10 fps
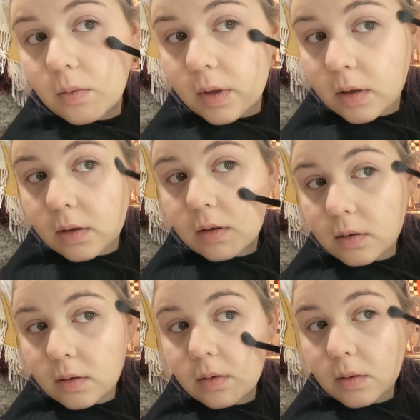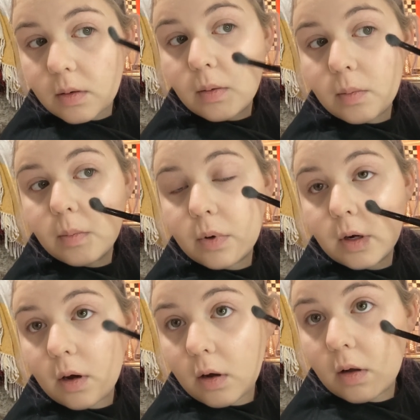We're gonna put
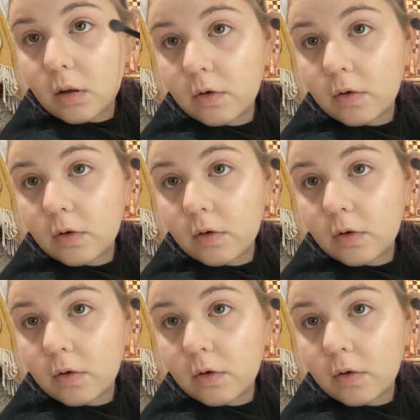it all